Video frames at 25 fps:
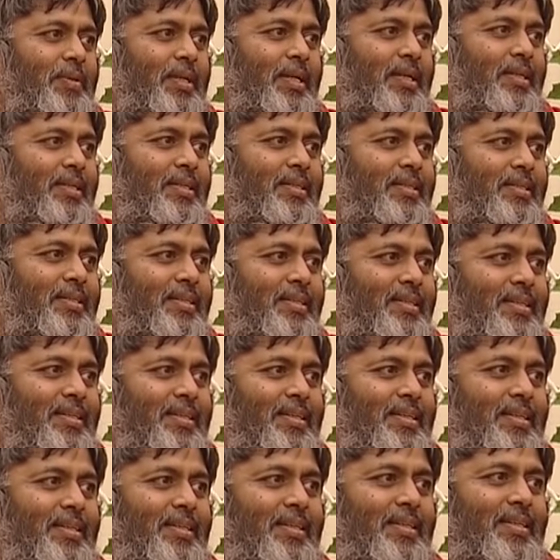planet,
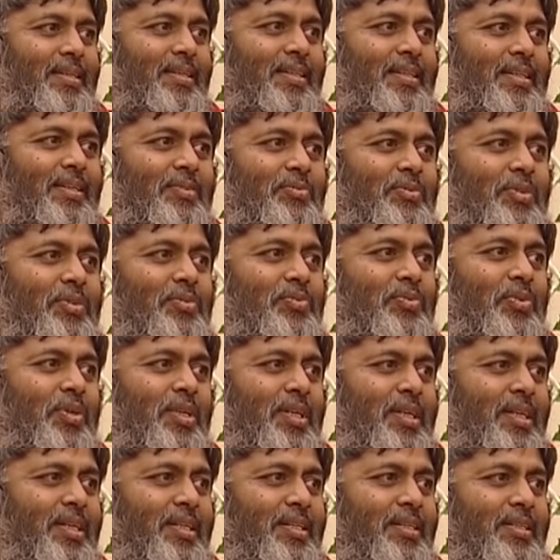then we
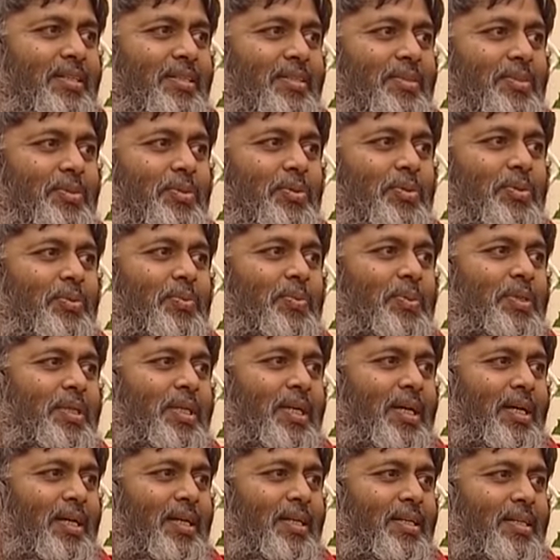forget who
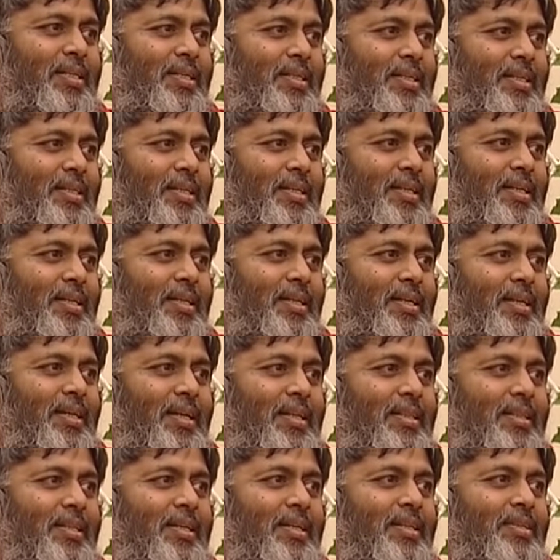we are
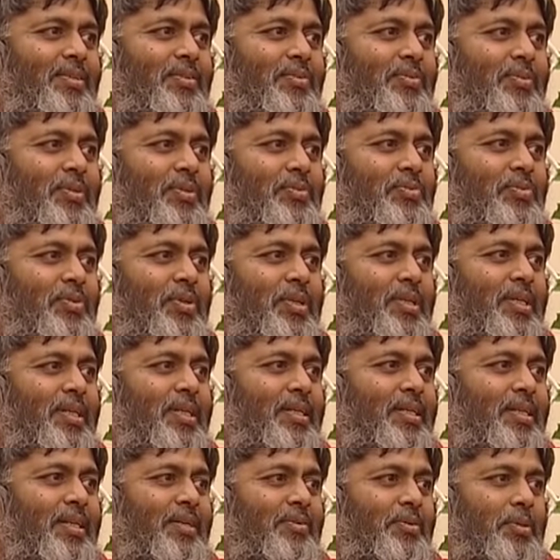and then we
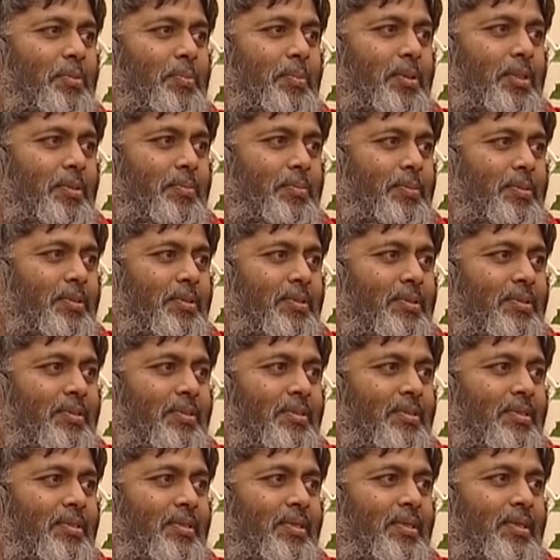forget our
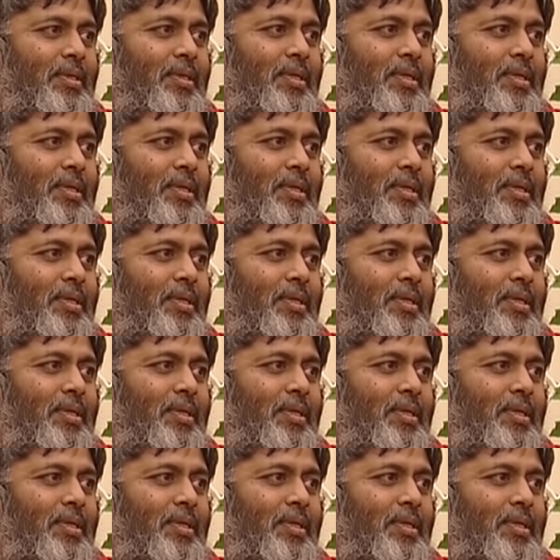purpose.